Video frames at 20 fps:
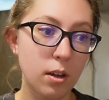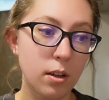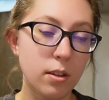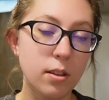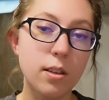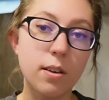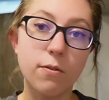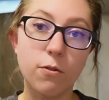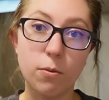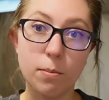
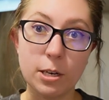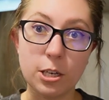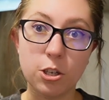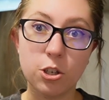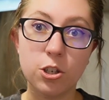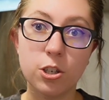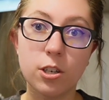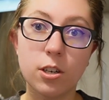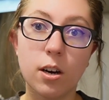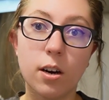the
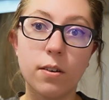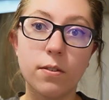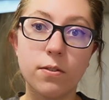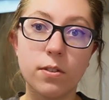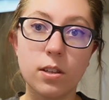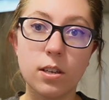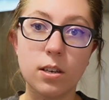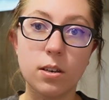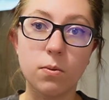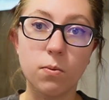information of
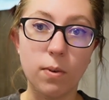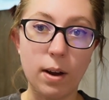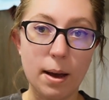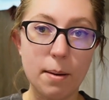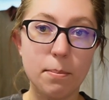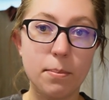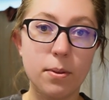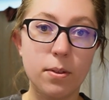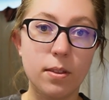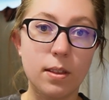the
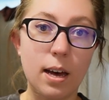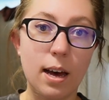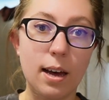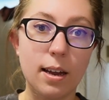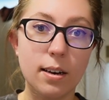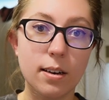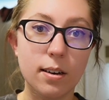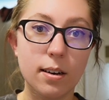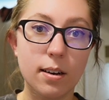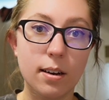rep
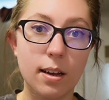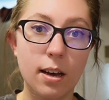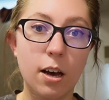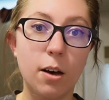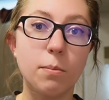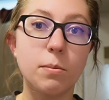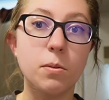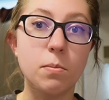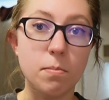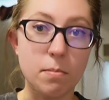that
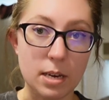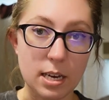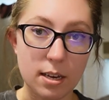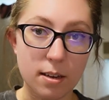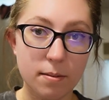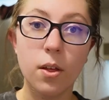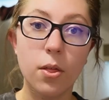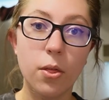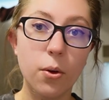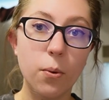helped me.
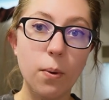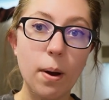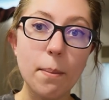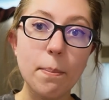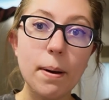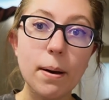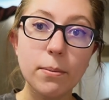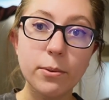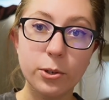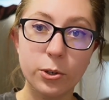The rep
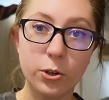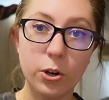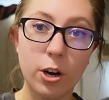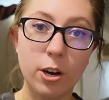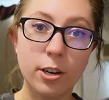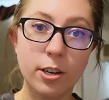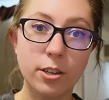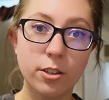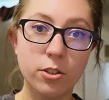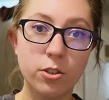I was
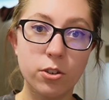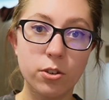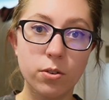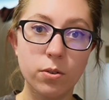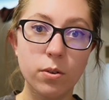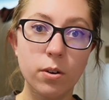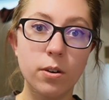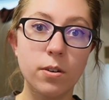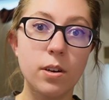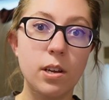talking
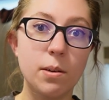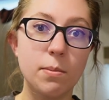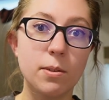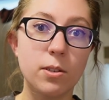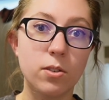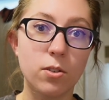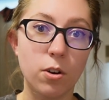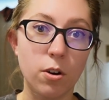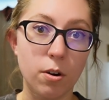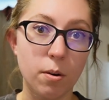to, her name
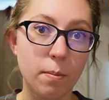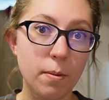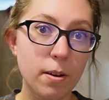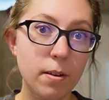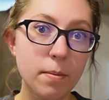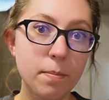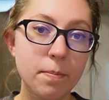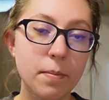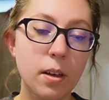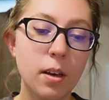is
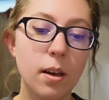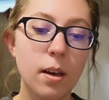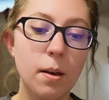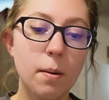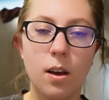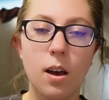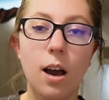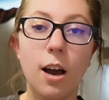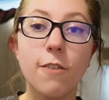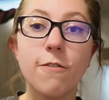Irma.
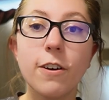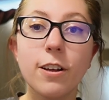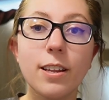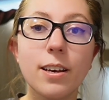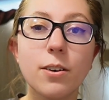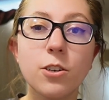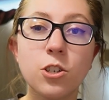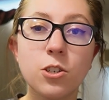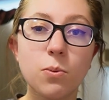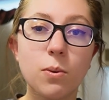I felt
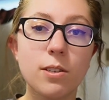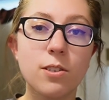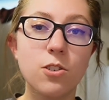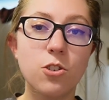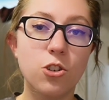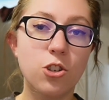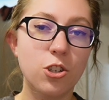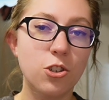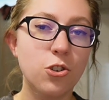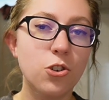like she
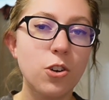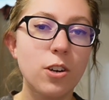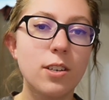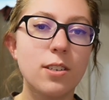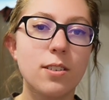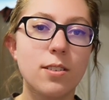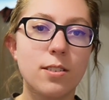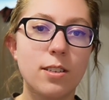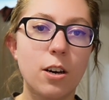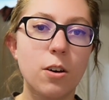wasn't just trying
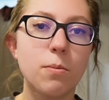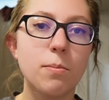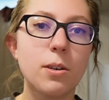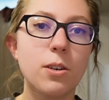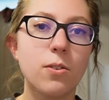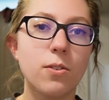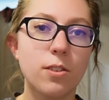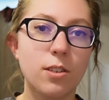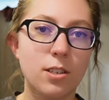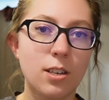to sell me
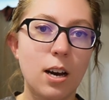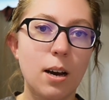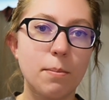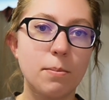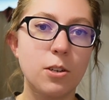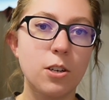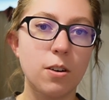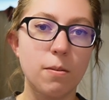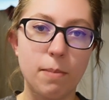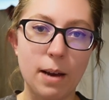on the top
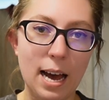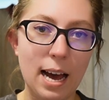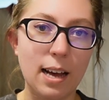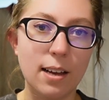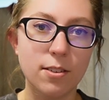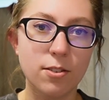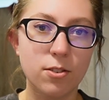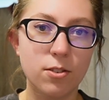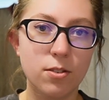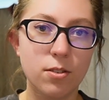tier
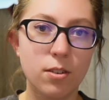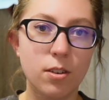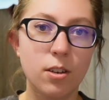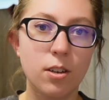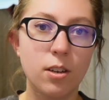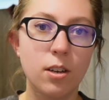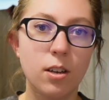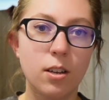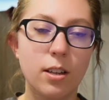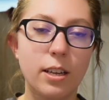pass,
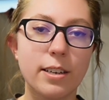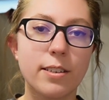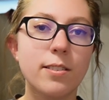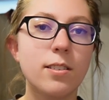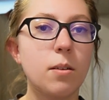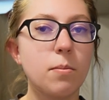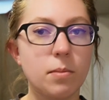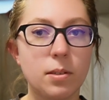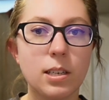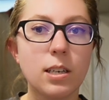like
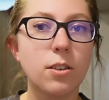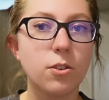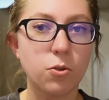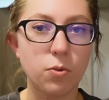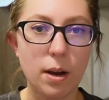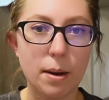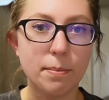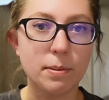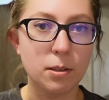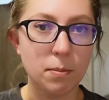some sales
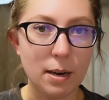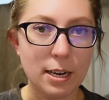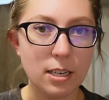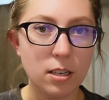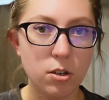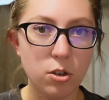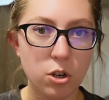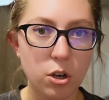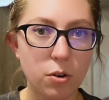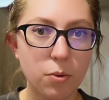reps
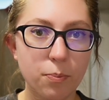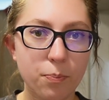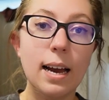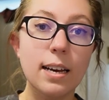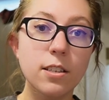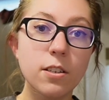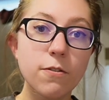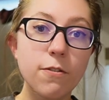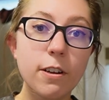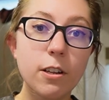might do.
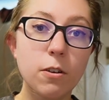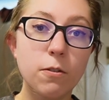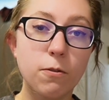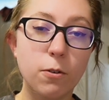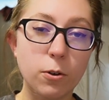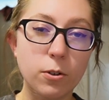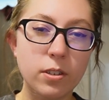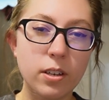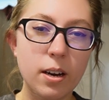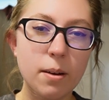As a fellow
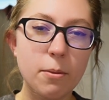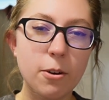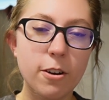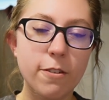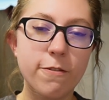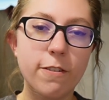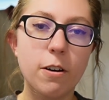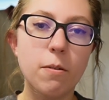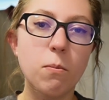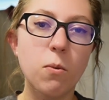full-timer,
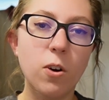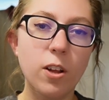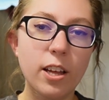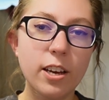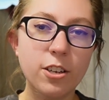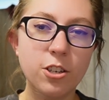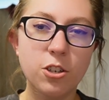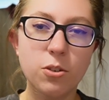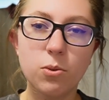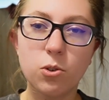it felt more
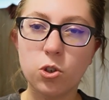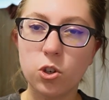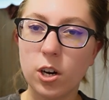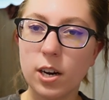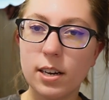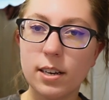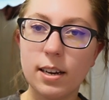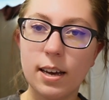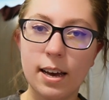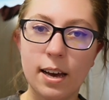like she was
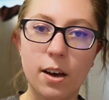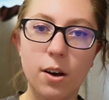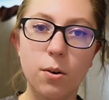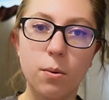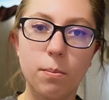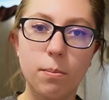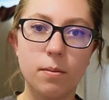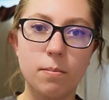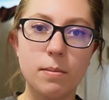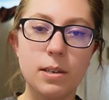trying to
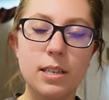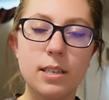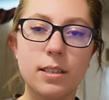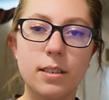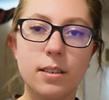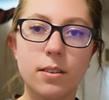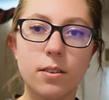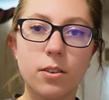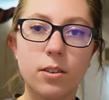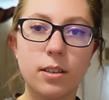help
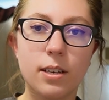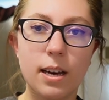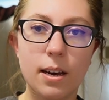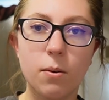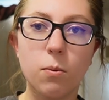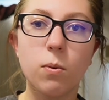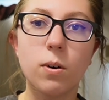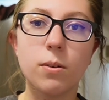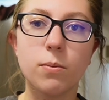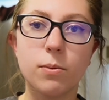me
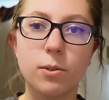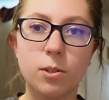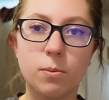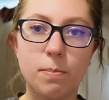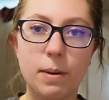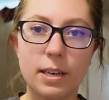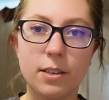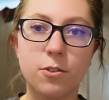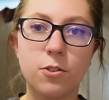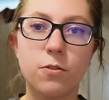get what was
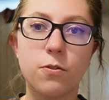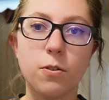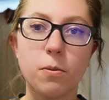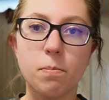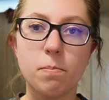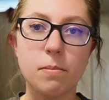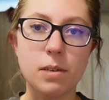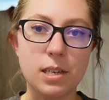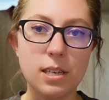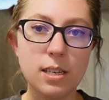best for
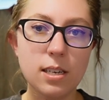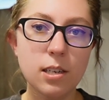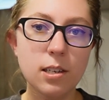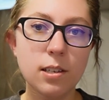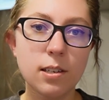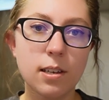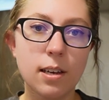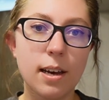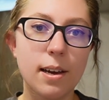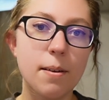me
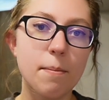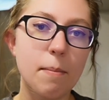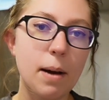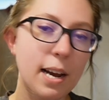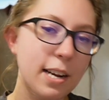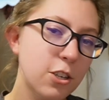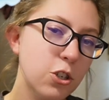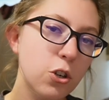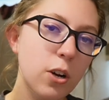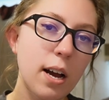and
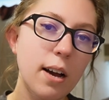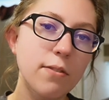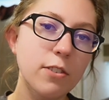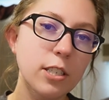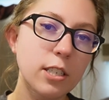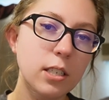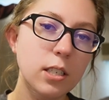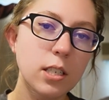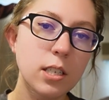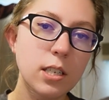my
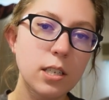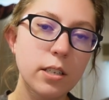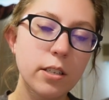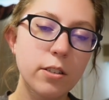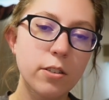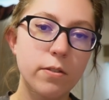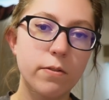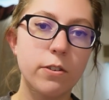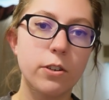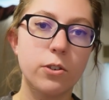traveling
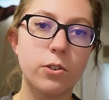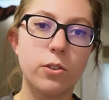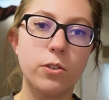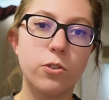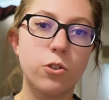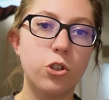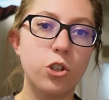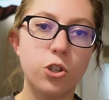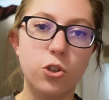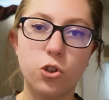needs
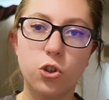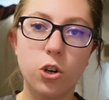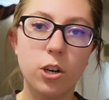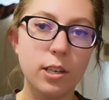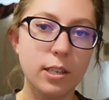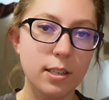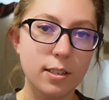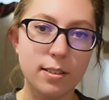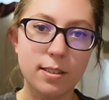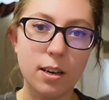versus just
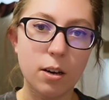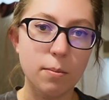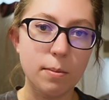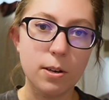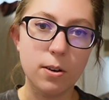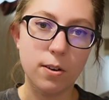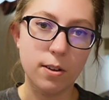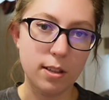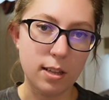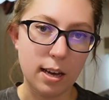trying to sell me
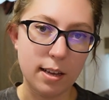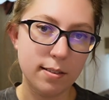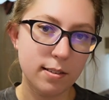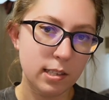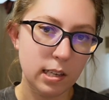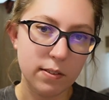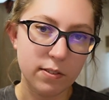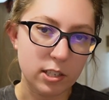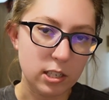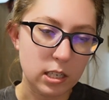on that
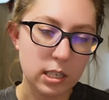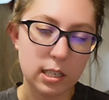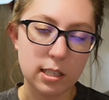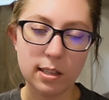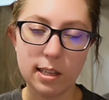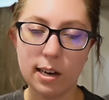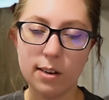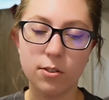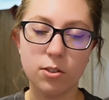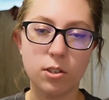
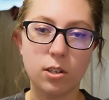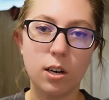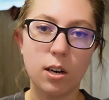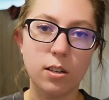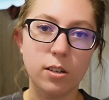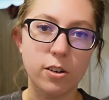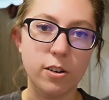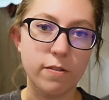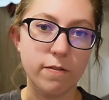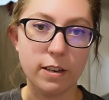
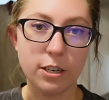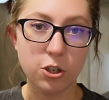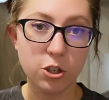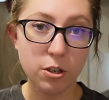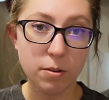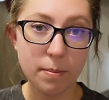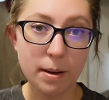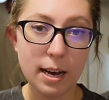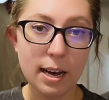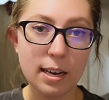$17,000
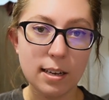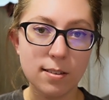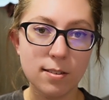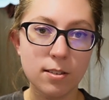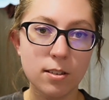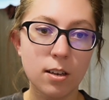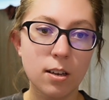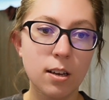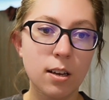adventure pass.